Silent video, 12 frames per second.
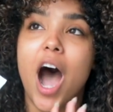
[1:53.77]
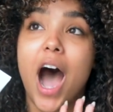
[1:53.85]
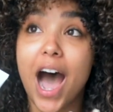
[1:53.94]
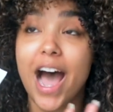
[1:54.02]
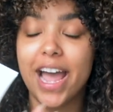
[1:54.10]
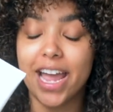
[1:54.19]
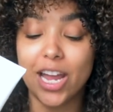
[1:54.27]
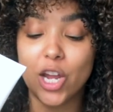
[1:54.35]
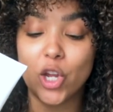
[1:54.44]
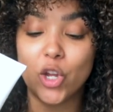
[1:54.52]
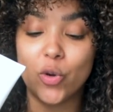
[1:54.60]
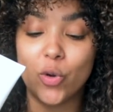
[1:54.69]

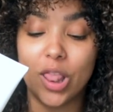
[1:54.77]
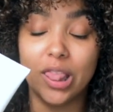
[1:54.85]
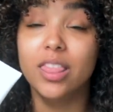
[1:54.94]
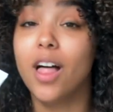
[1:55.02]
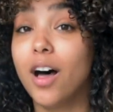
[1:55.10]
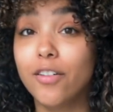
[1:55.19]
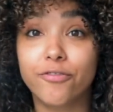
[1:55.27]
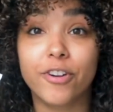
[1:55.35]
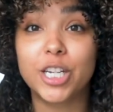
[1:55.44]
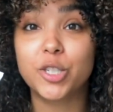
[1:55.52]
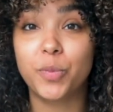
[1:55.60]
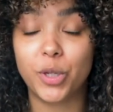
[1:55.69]
I love
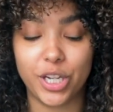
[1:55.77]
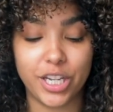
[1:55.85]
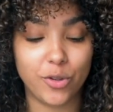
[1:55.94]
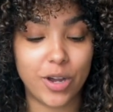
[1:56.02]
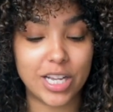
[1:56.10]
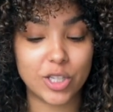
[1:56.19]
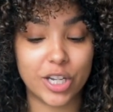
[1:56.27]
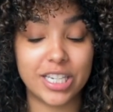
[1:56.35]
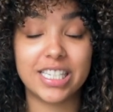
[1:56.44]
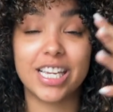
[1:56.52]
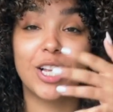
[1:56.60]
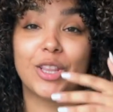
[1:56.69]
Fresh Beauty. You guys are
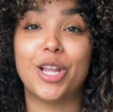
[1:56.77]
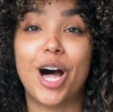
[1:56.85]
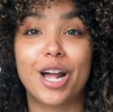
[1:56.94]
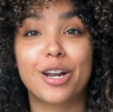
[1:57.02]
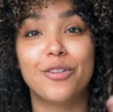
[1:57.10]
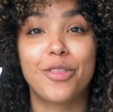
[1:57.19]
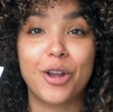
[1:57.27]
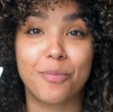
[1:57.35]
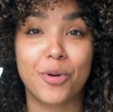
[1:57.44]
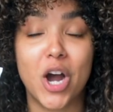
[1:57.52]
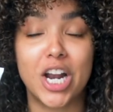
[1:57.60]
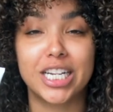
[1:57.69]
gonna see a lot of their
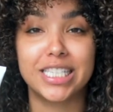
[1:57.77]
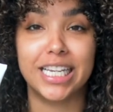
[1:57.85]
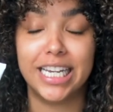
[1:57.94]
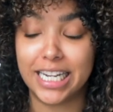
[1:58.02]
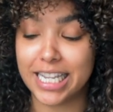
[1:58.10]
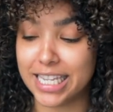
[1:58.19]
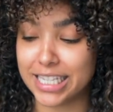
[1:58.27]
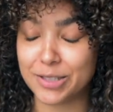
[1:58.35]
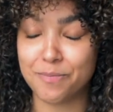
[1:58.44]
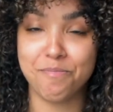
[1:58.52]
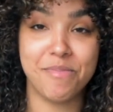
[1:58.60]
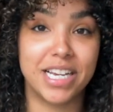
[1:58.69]
products in
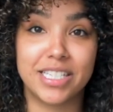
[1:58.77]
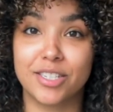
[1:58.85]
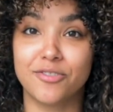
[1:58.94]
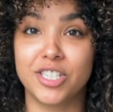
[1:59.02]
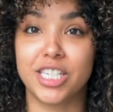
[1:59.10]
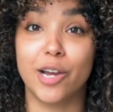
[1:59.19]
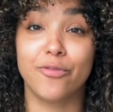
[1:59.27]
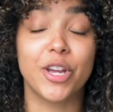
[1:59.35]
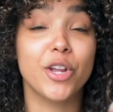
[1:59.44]
this mix of stuff.